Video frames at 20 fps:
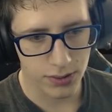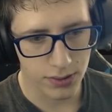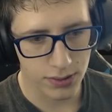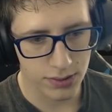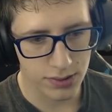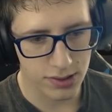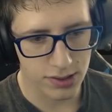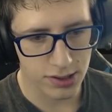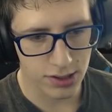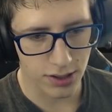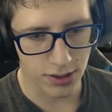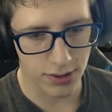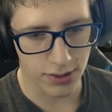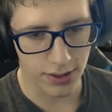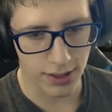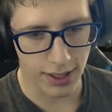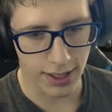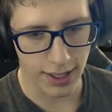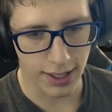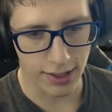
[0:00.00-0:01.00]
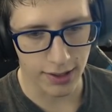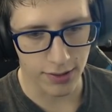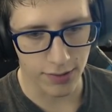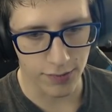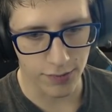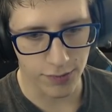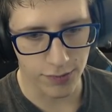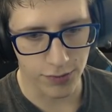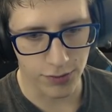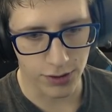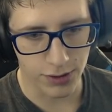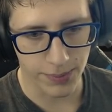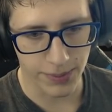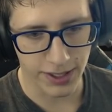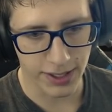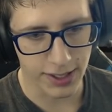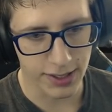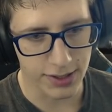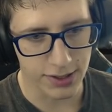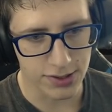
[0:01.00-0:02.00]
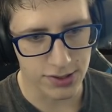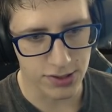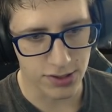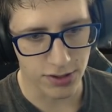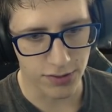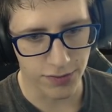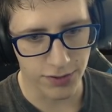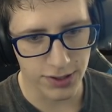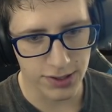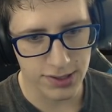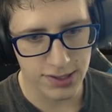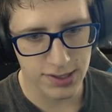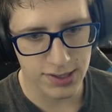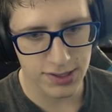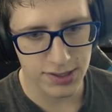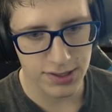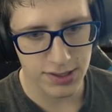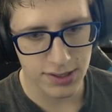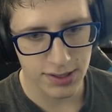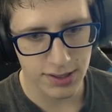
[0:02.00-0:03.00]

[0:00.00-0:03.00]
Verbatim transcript: start like forming on the surface?